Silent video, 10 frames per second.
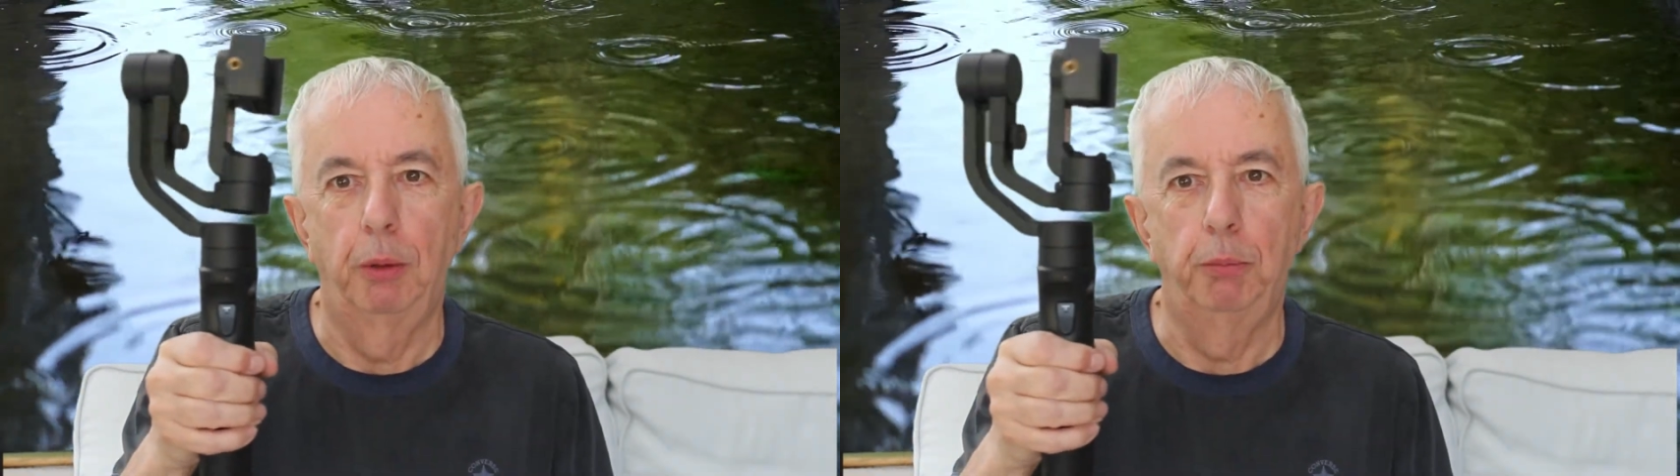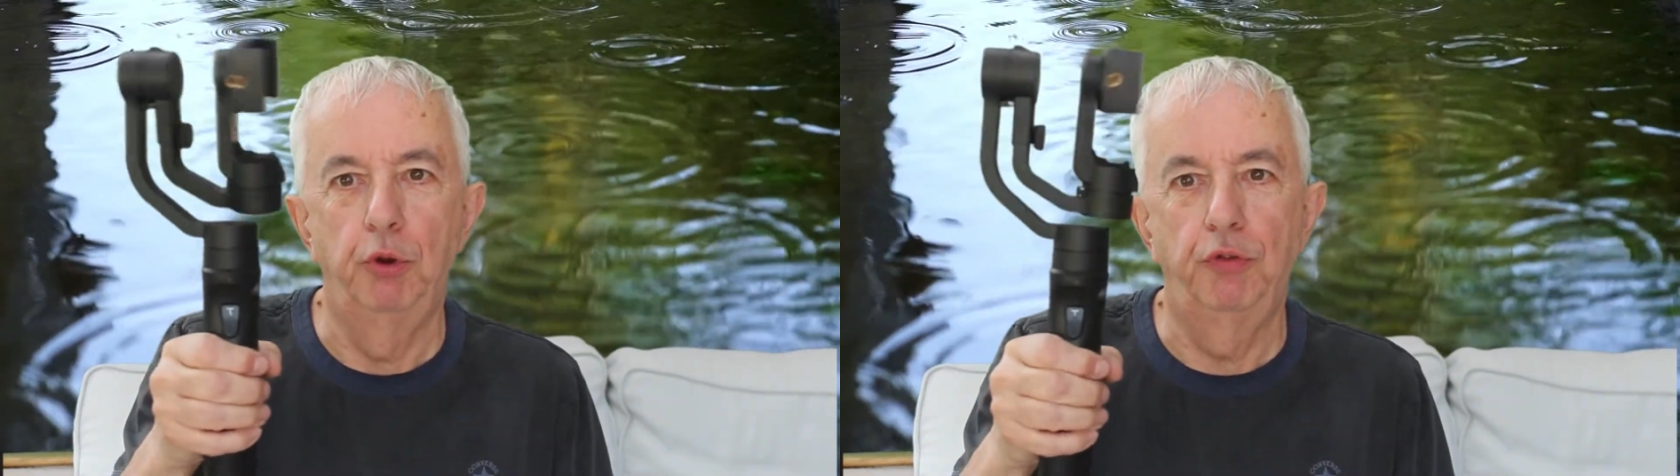
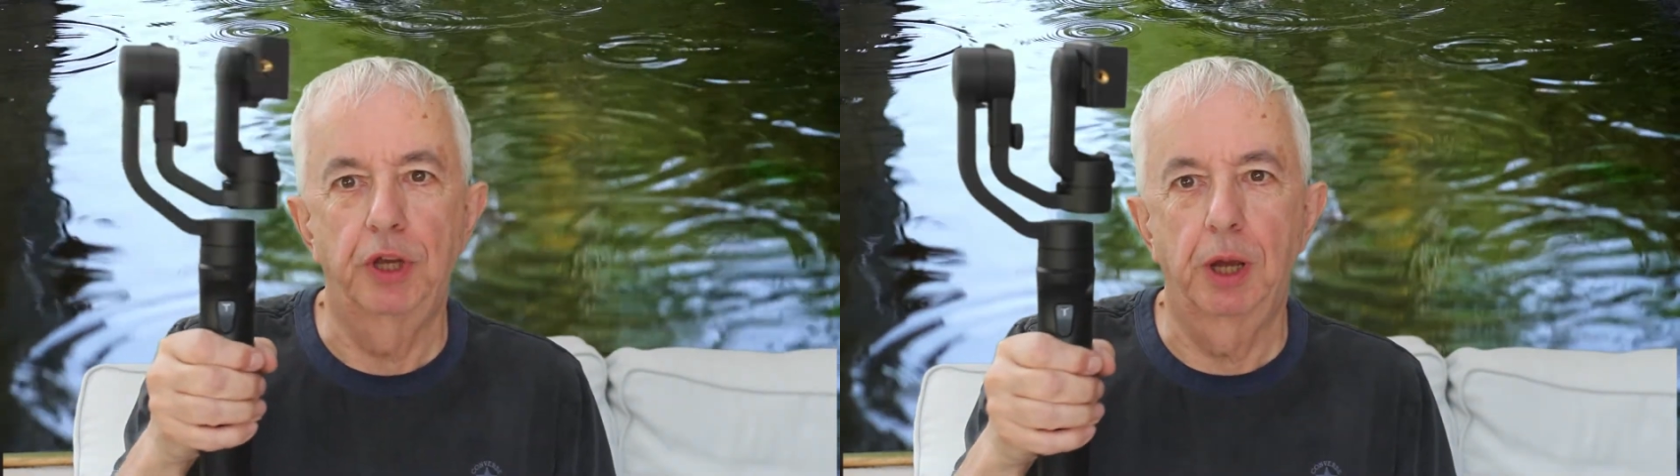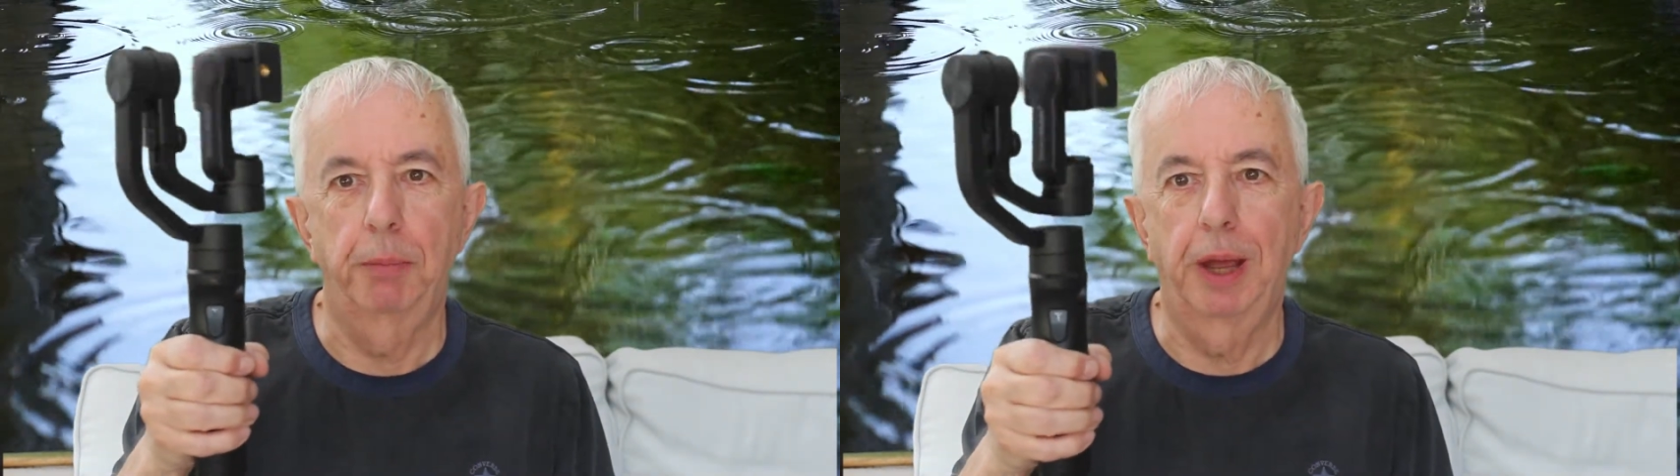
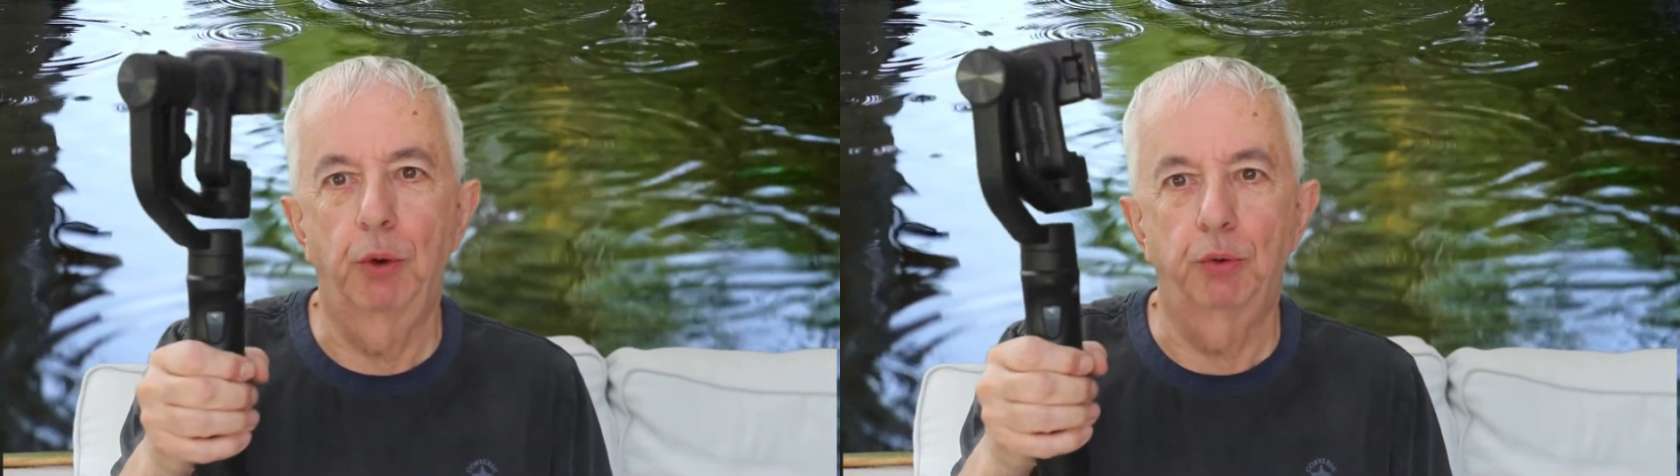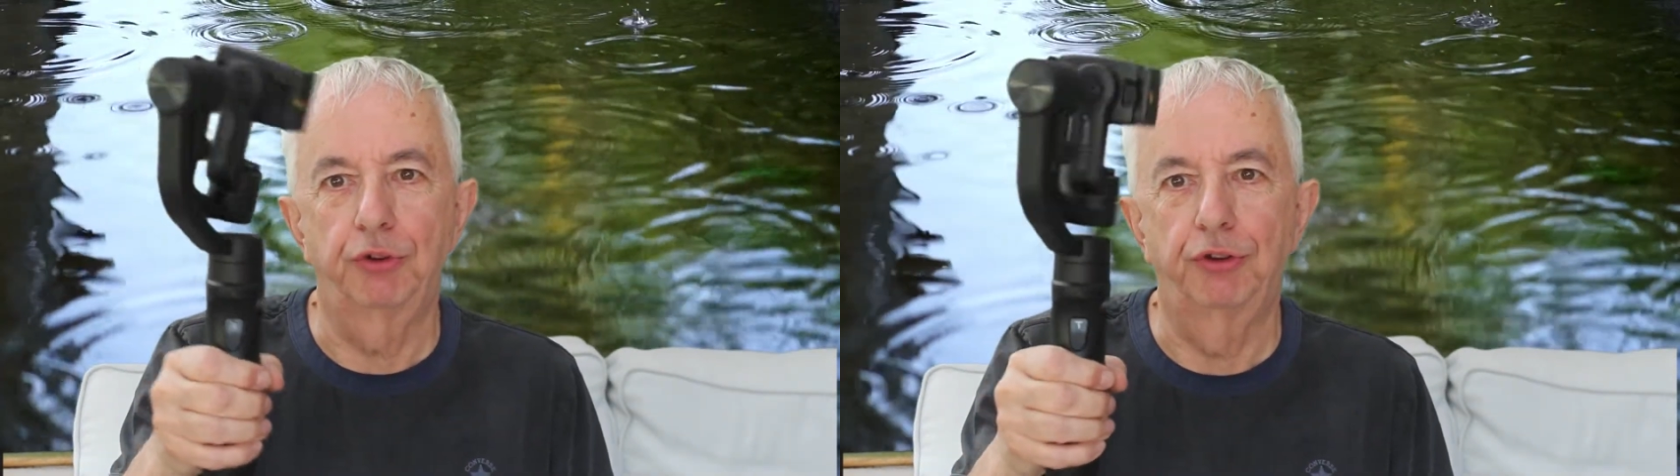moving
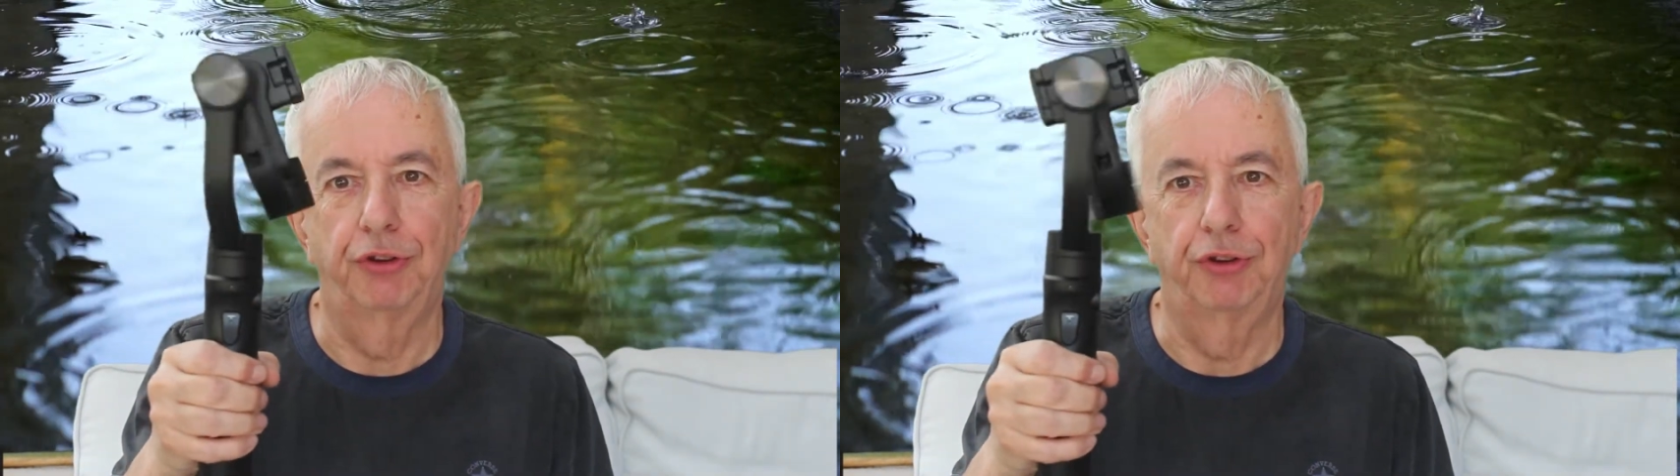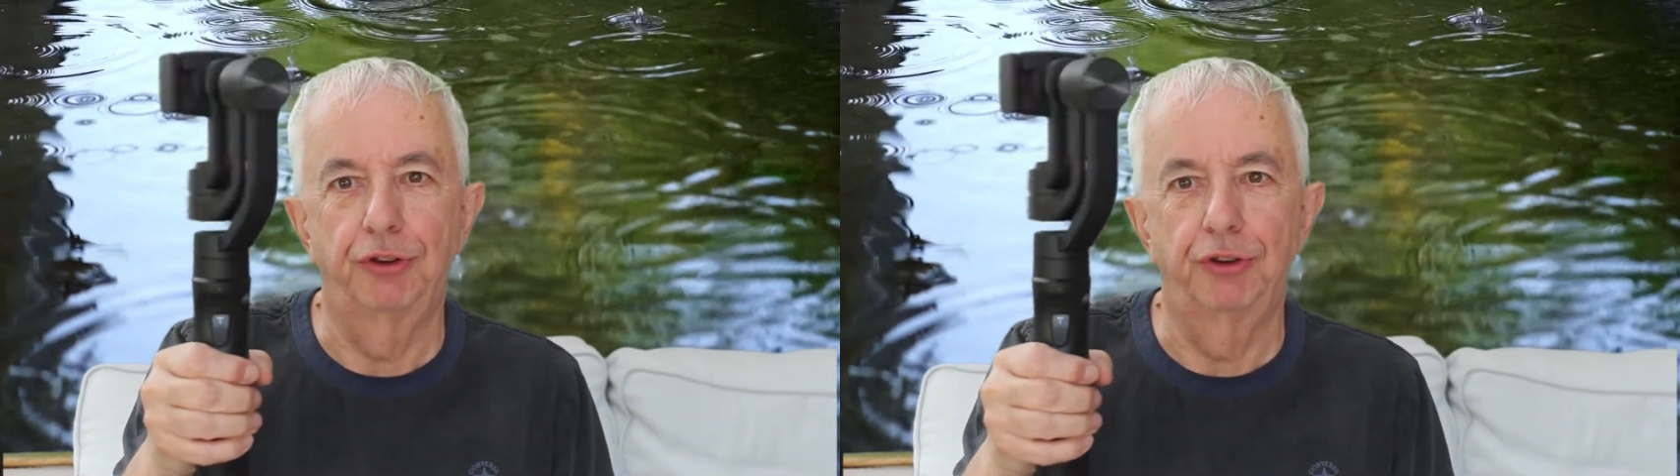about